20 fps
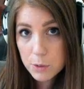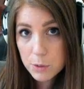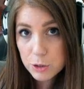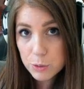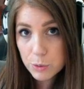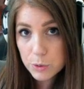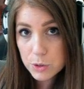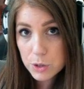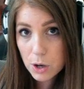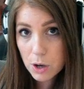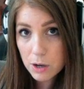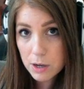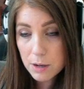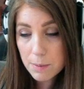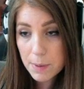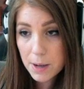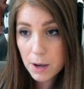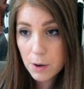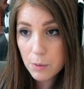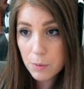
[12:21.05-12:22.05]
which we'll talk
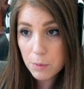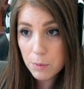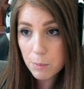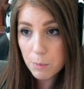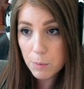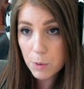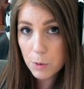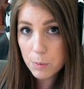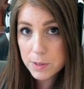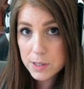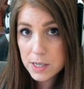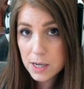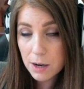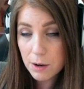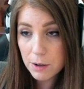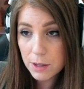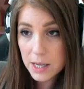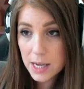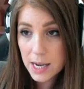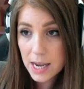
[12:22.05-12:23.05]
about
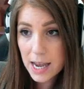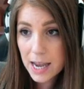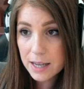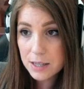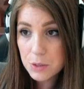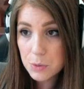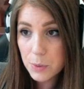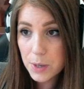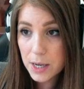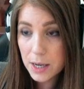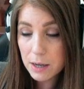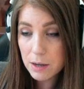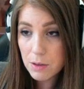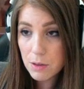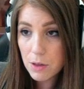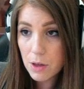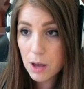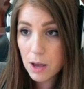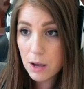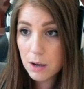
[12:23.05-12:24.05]
momentarily as we get
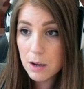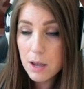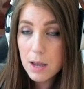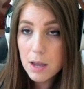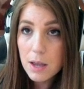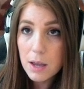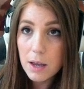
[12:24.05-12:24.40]
along,